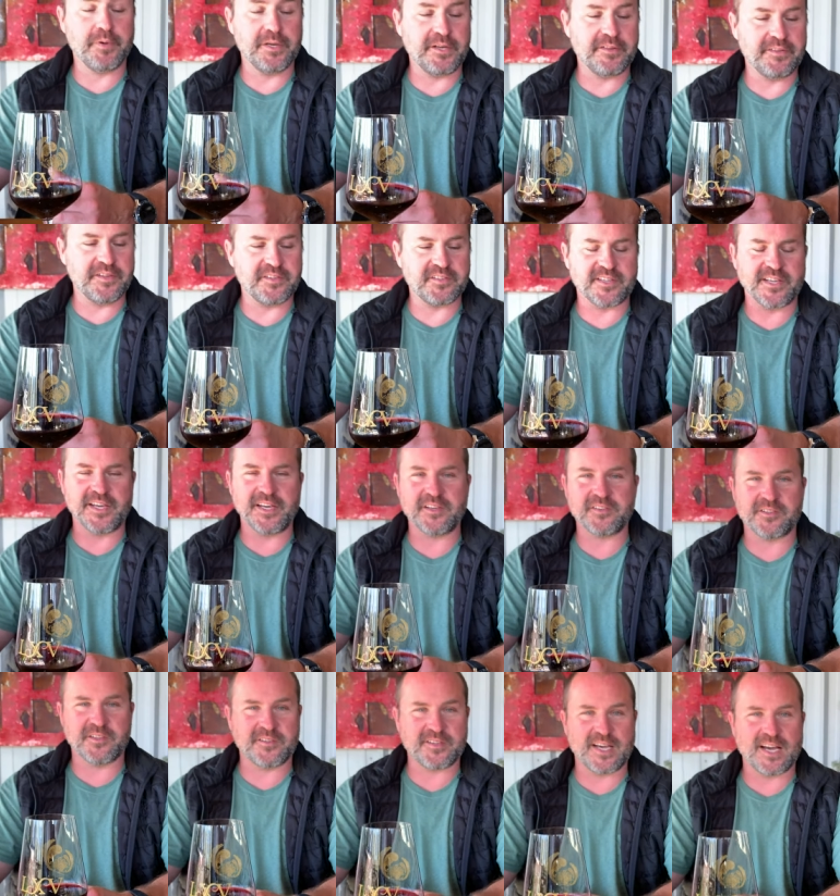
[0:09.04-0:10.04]
but in this
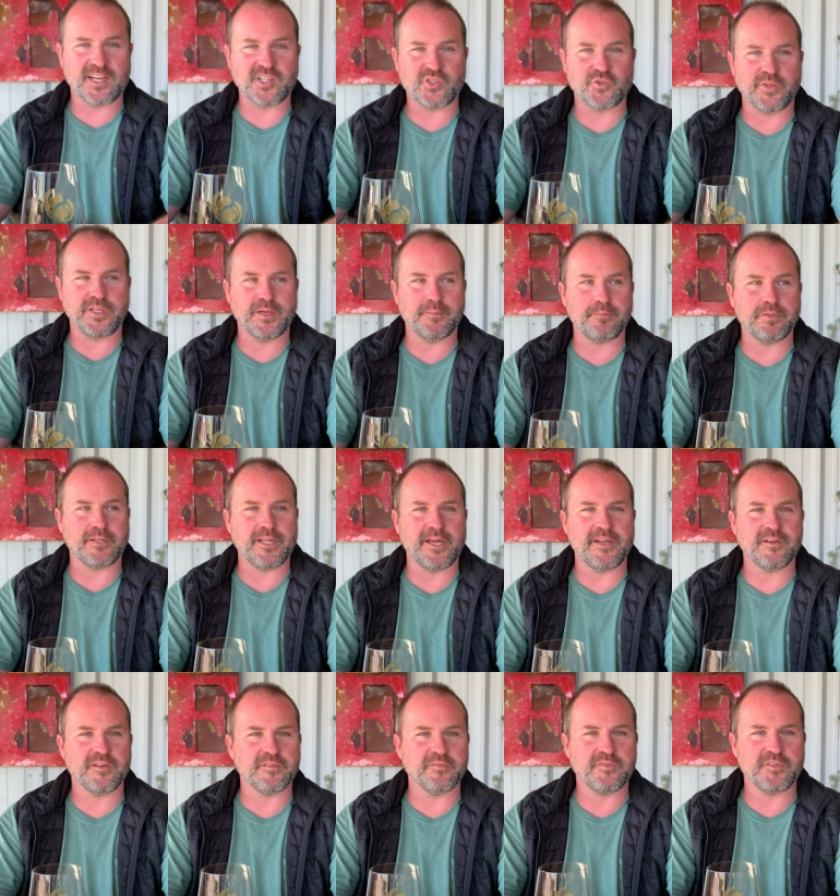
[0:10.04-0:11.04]
case it's actually a
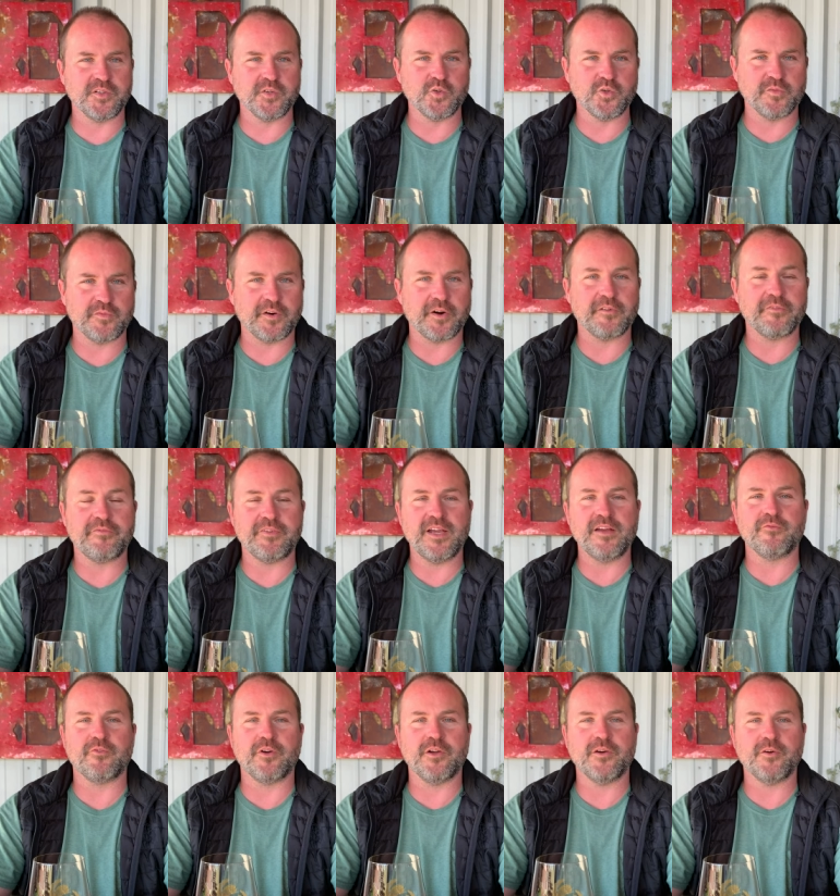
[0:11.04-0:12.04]
blend of two of our
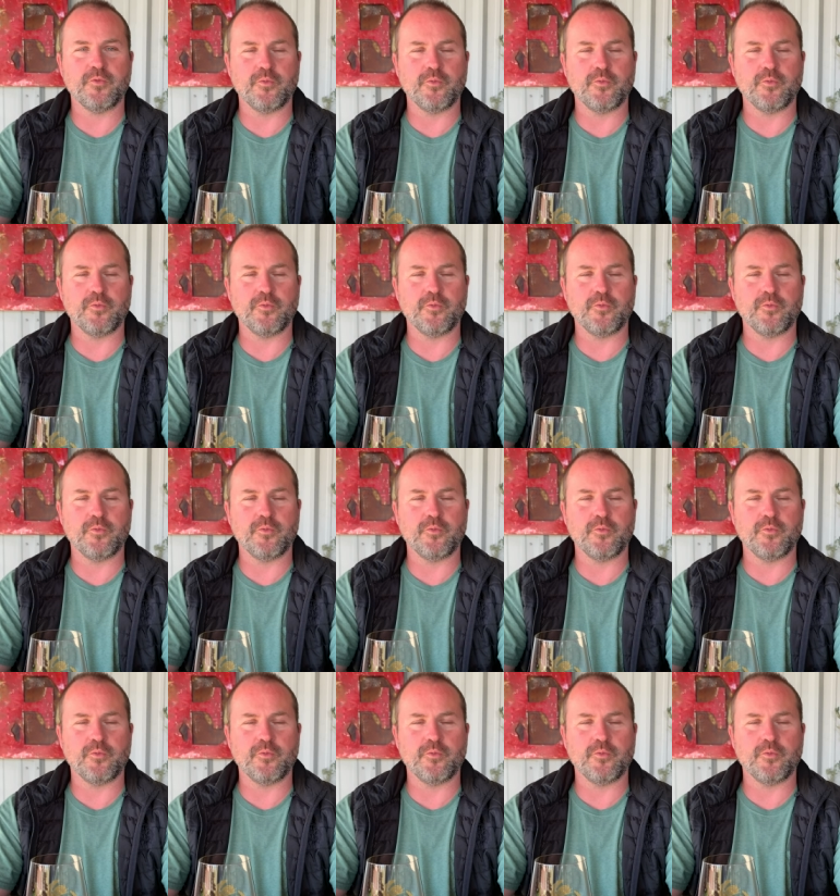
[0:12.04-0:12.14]
favorite